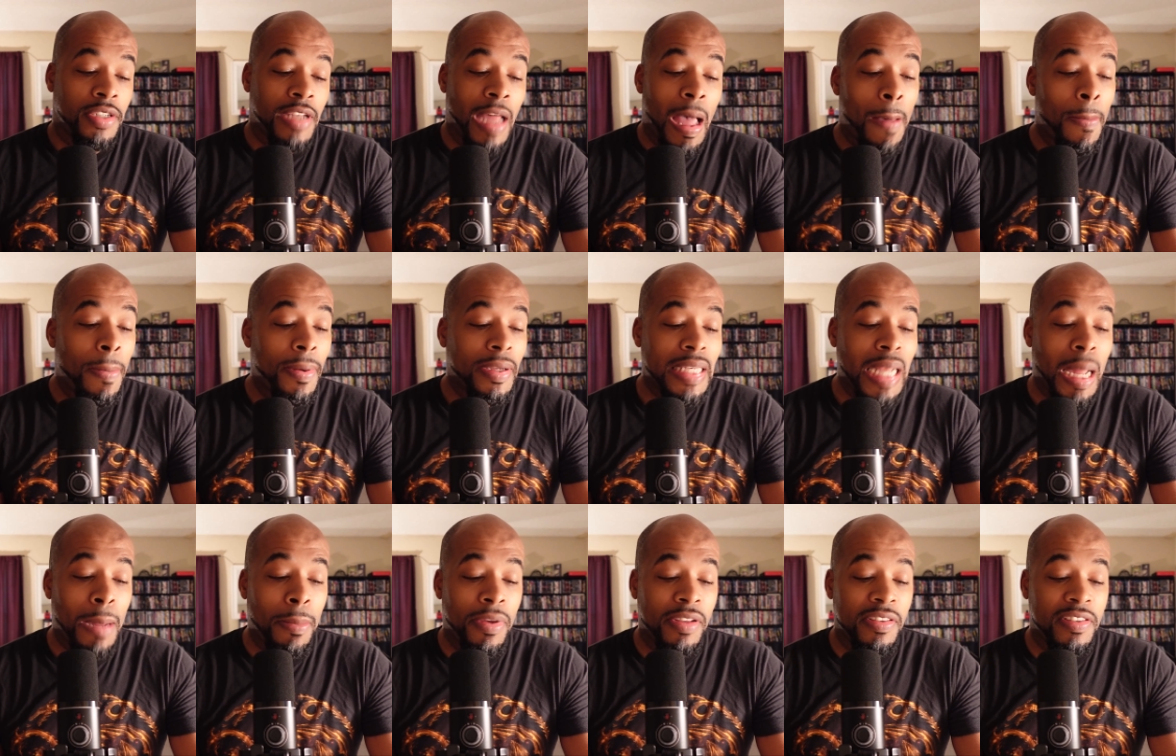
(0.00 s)
Topic
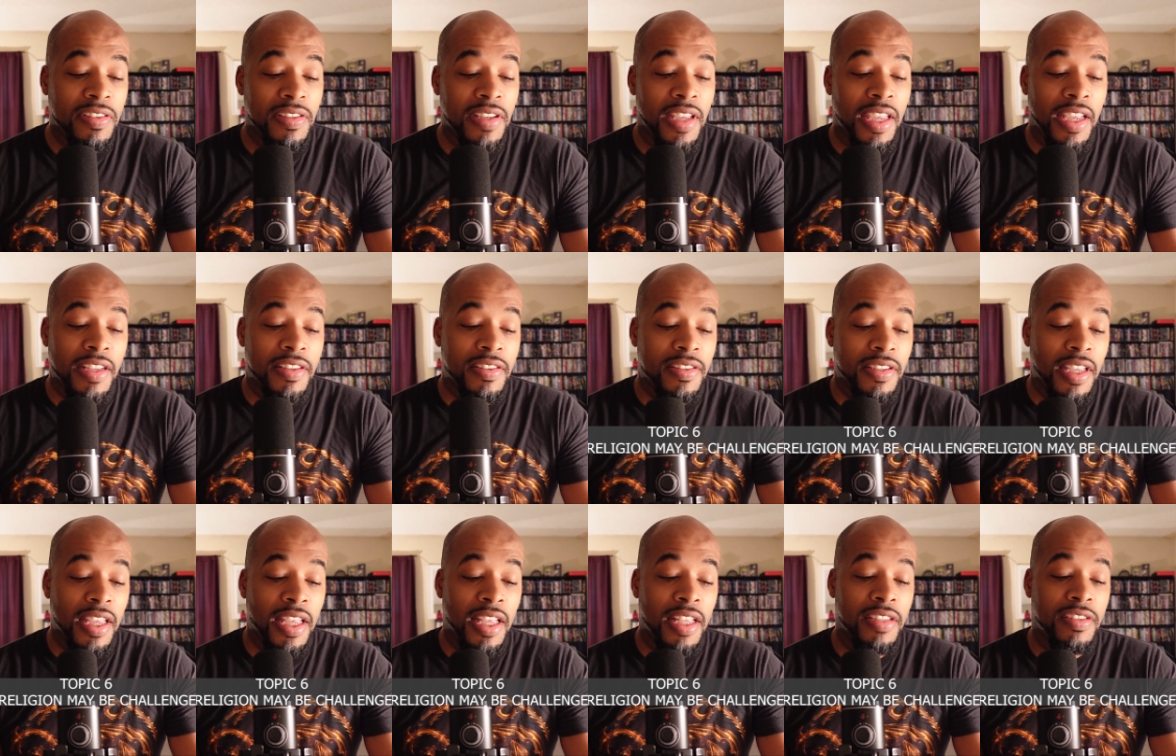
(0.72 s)
number six
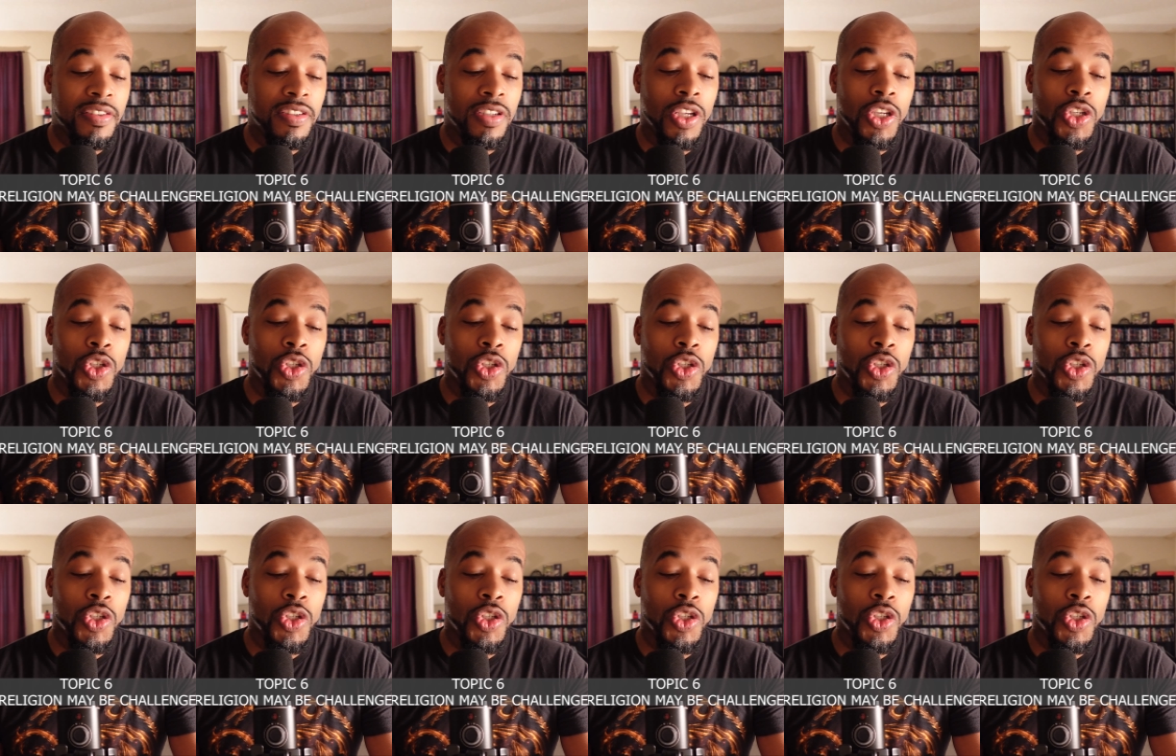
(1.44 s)
is